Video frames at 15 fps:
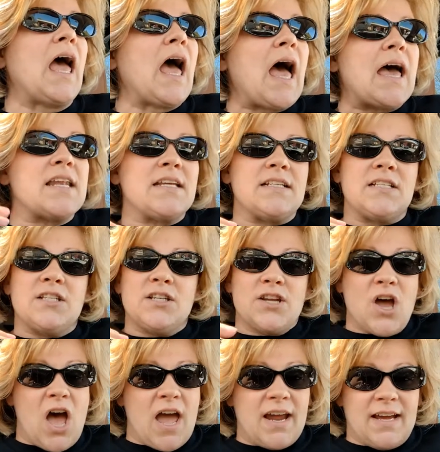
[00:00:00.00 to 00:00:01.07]
I did
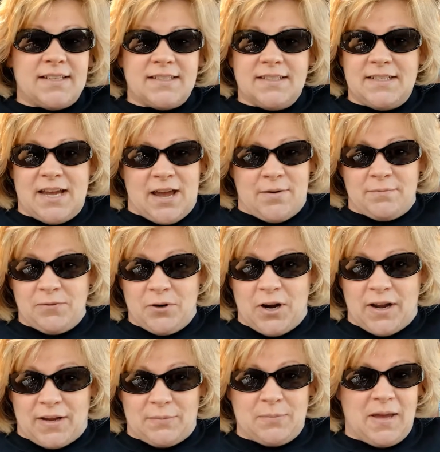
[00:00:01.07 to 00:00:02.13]
not ask a time
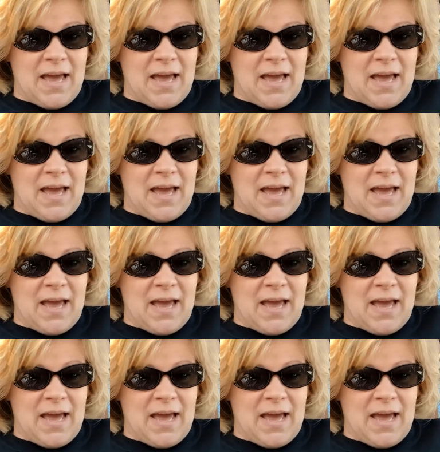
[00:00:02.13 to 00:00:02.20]
frame.